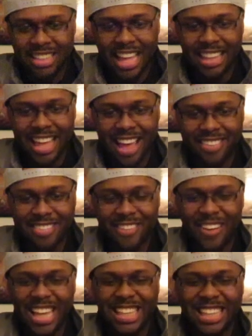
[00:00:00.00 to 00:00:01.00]
That
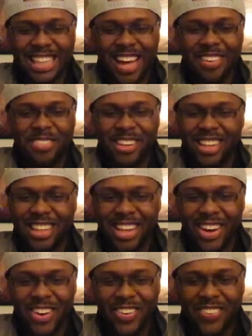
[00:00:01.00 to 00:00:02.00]
lasso, I love the
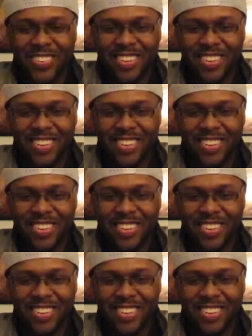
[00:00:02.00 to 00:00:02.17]
glow.